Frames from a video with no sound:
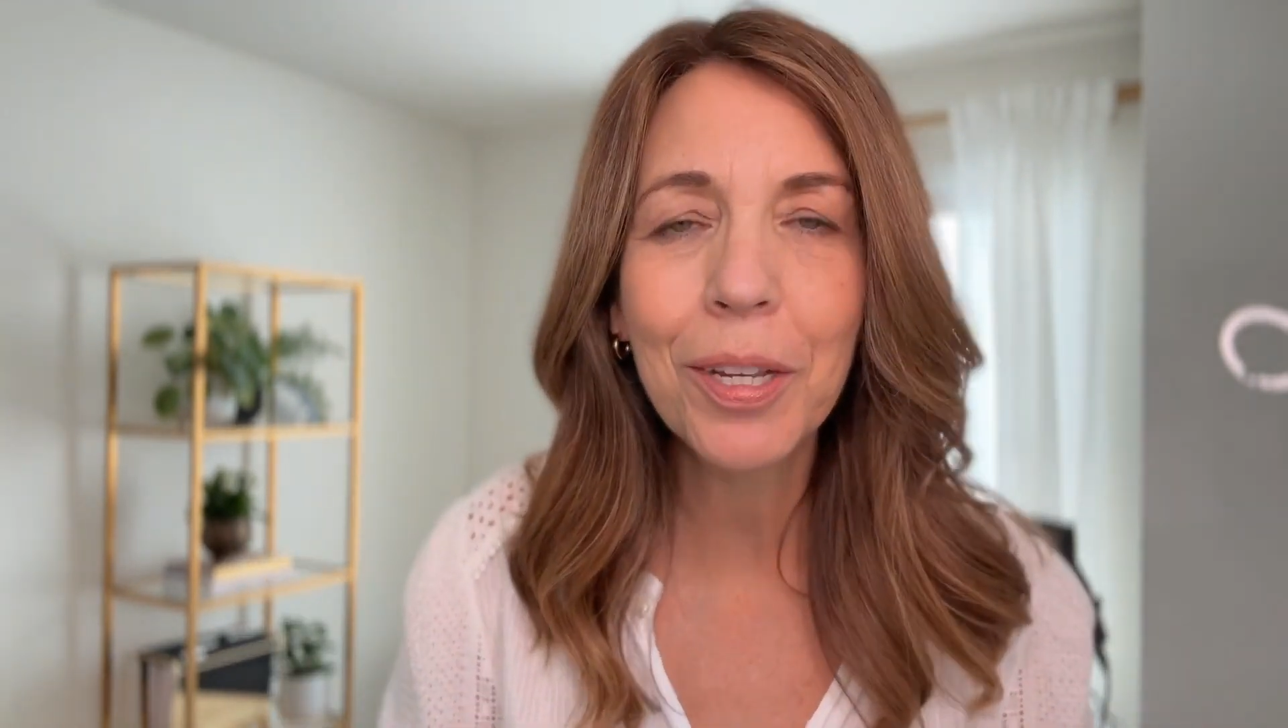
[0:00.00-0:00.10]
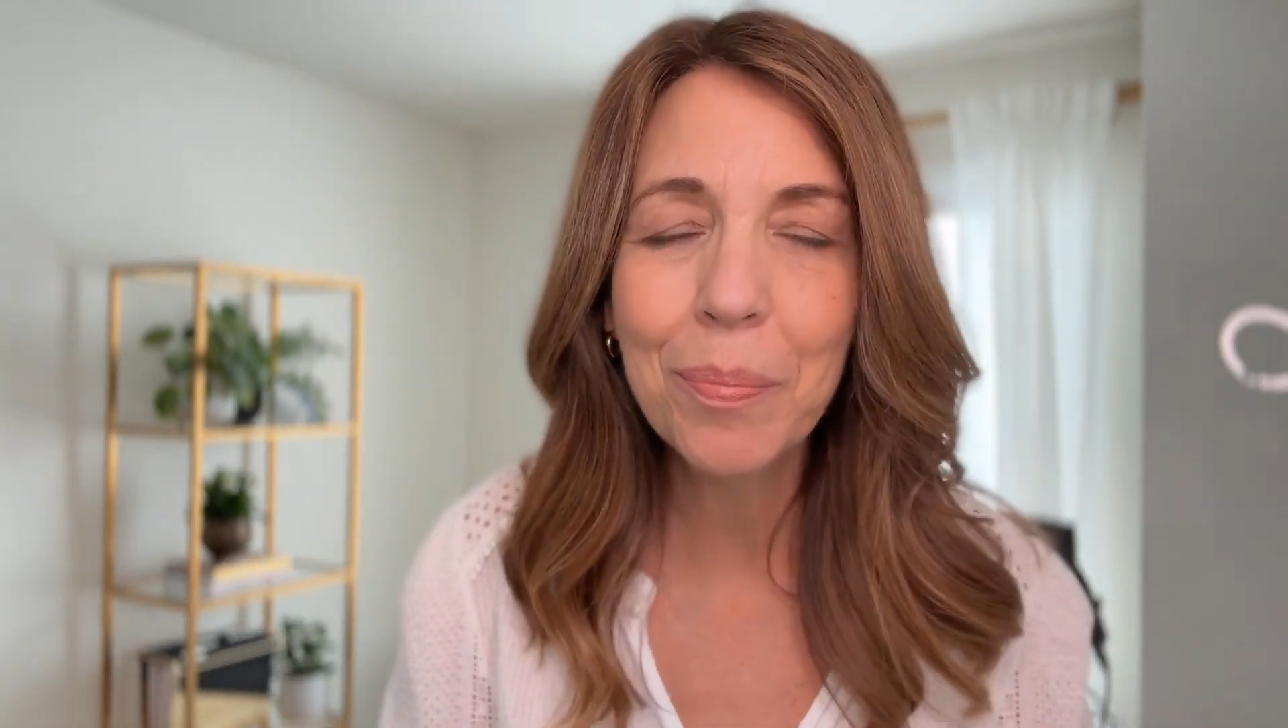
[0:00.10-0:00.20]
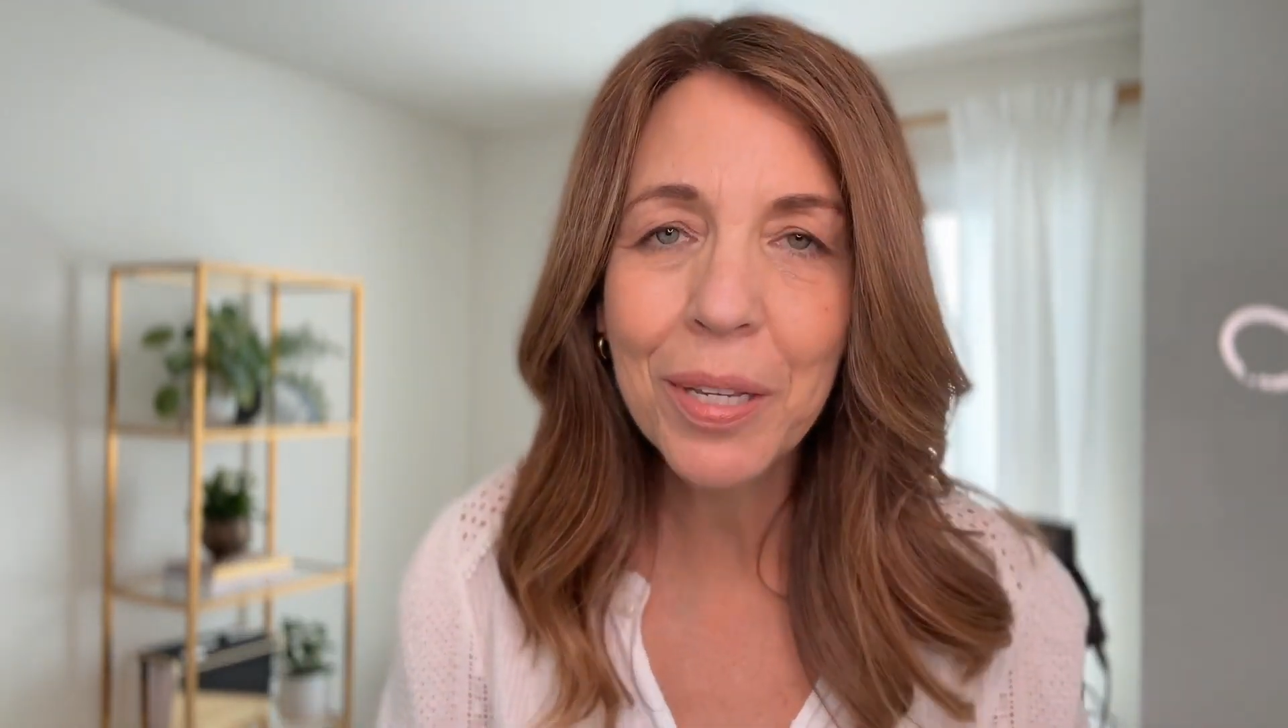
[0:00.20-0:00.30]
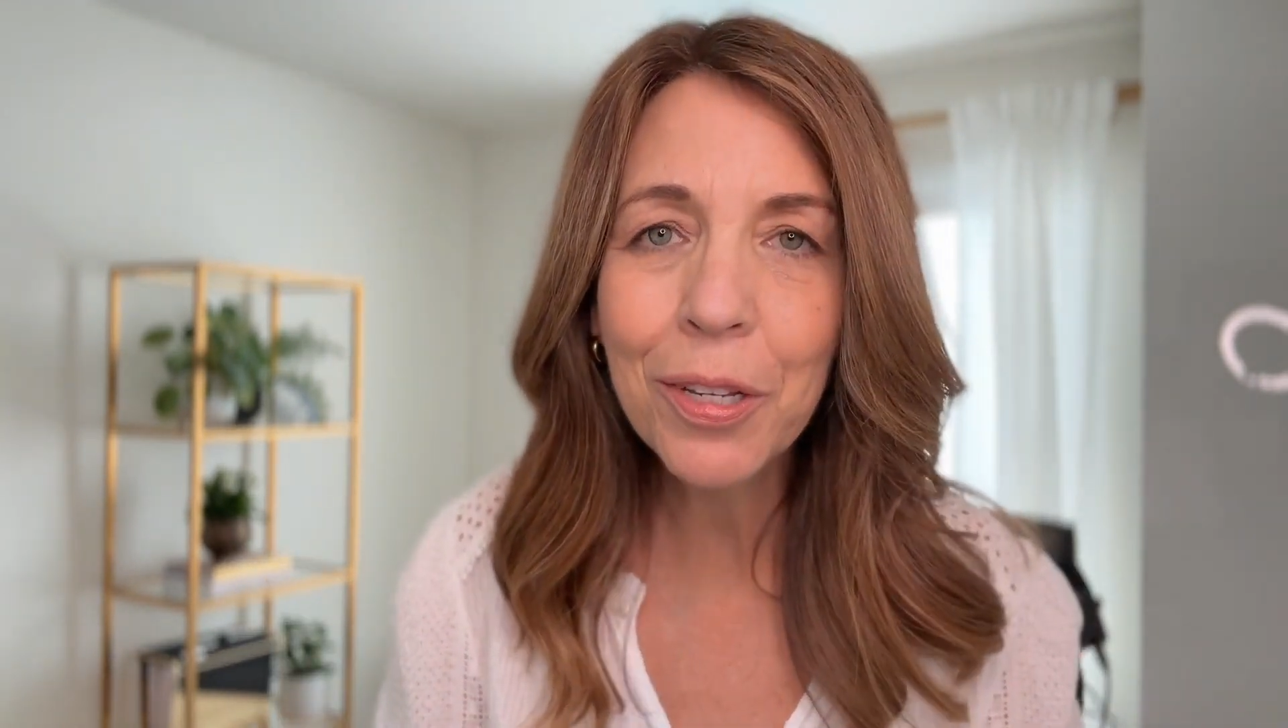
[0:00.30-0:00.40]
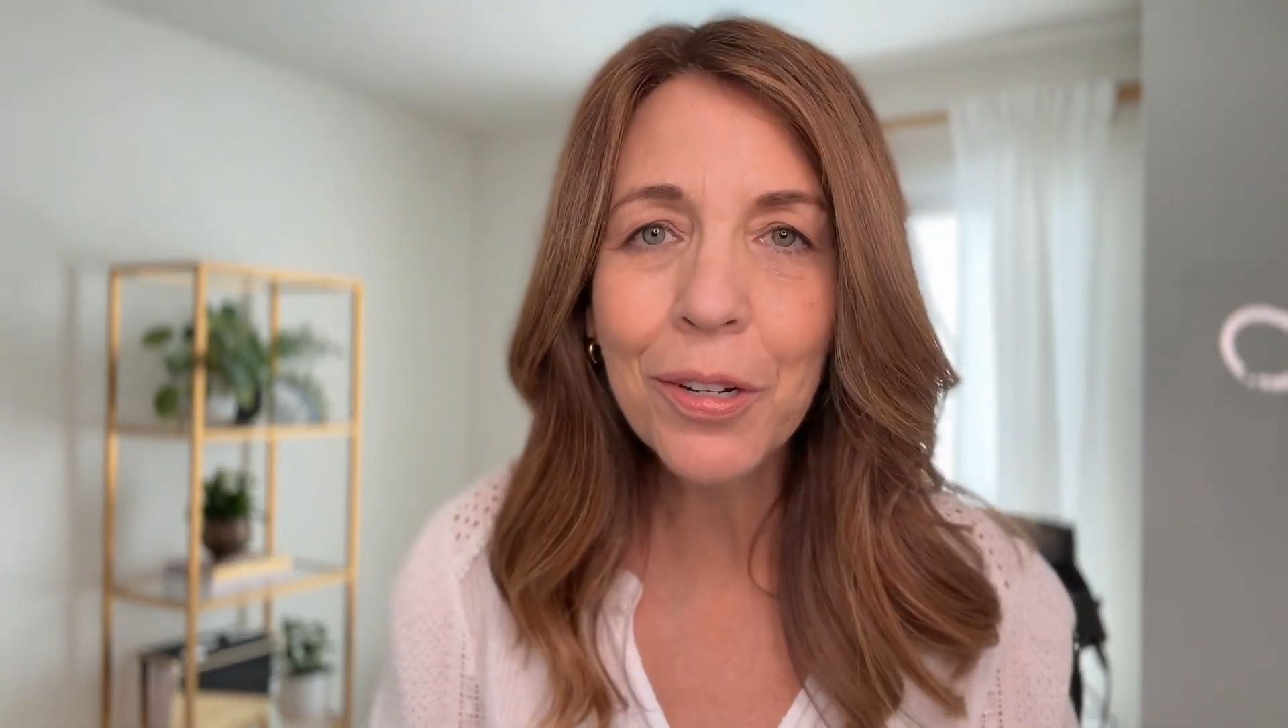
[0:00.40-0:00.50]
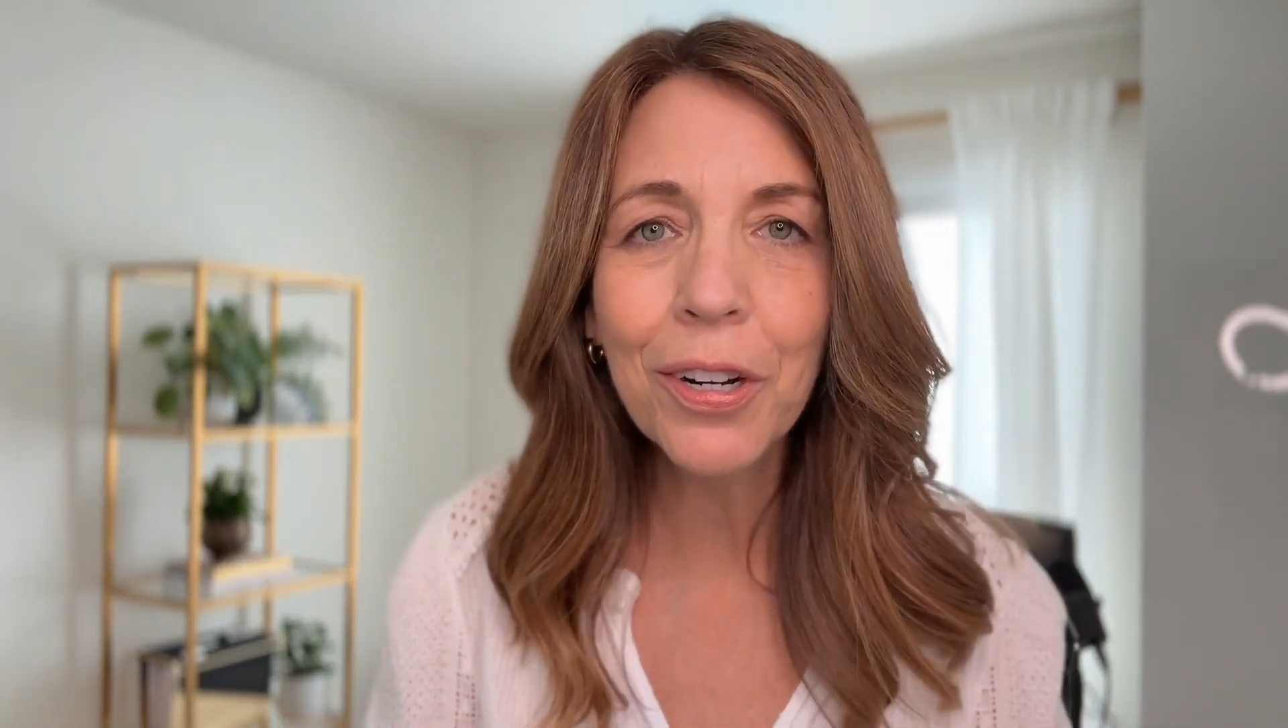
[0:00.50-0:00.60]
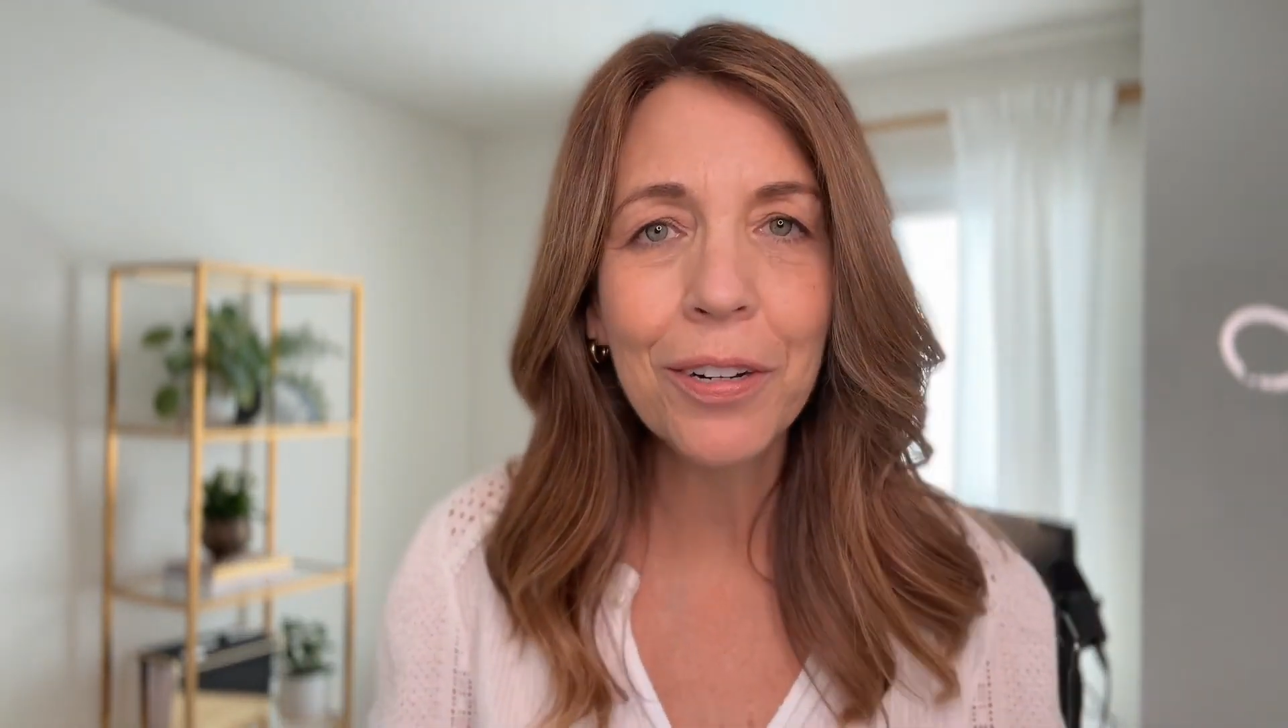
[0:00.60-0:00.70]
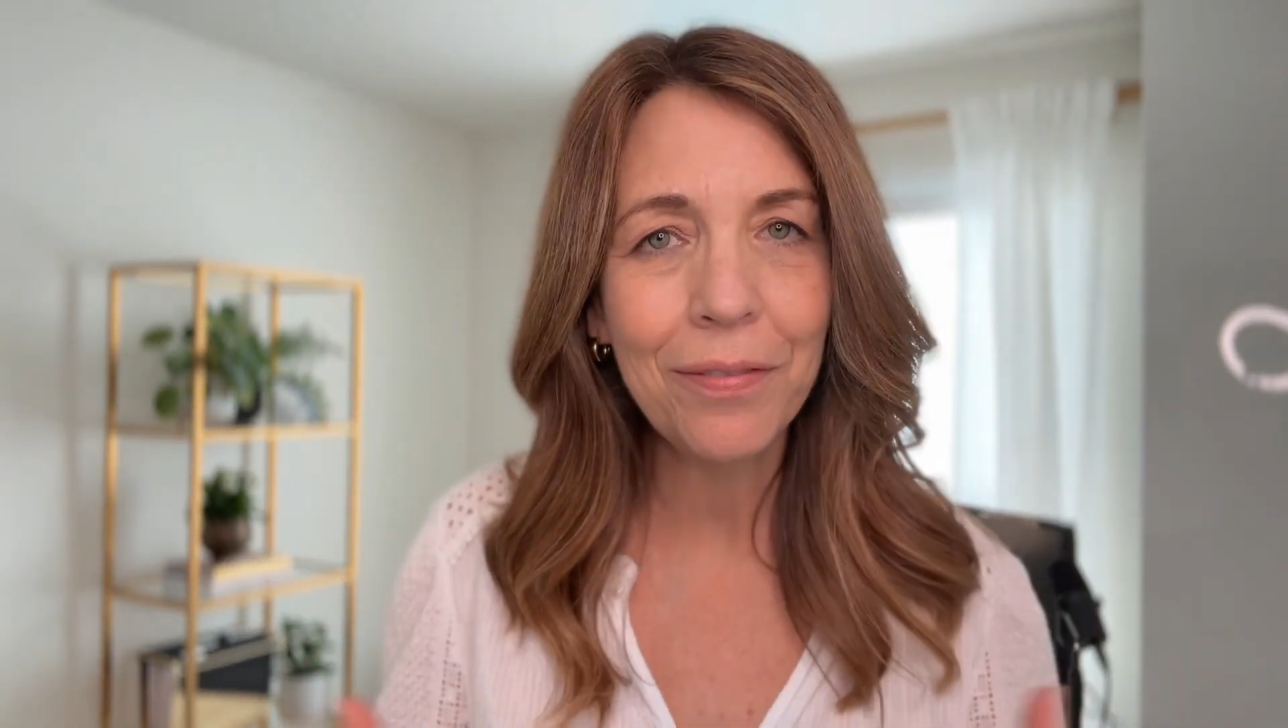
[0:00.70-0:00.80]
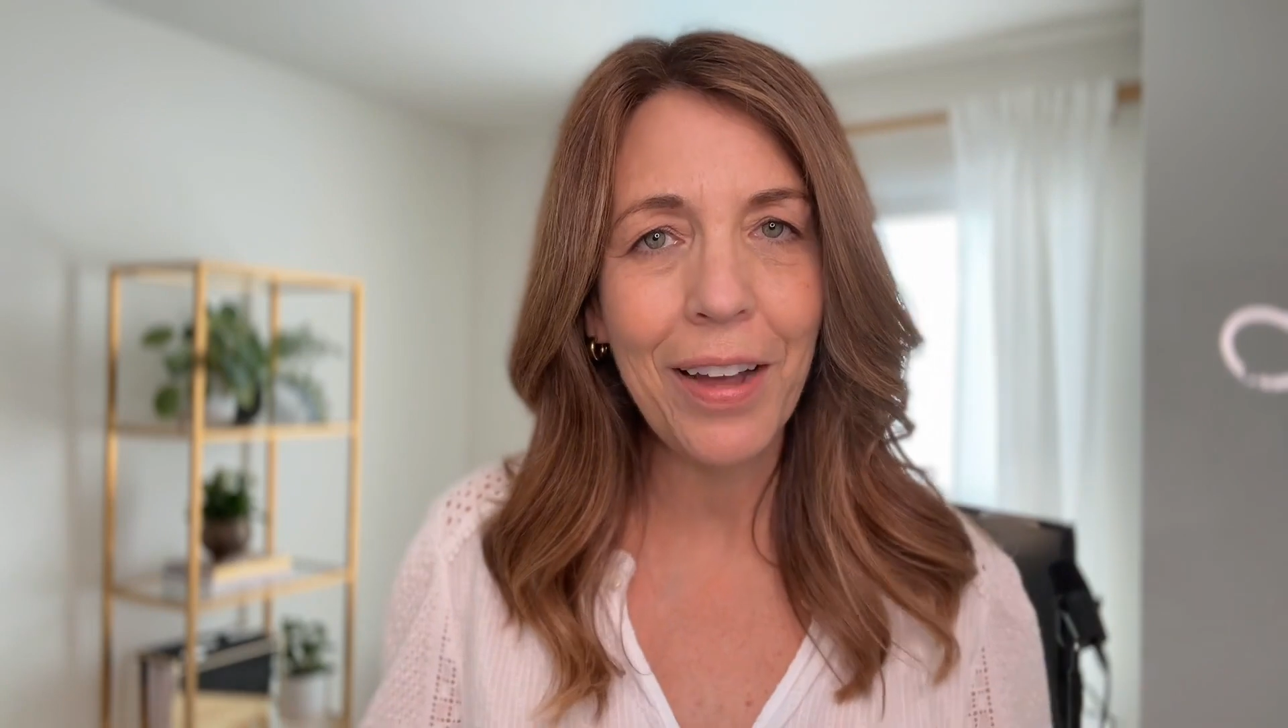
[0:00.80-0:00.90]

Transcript: computer to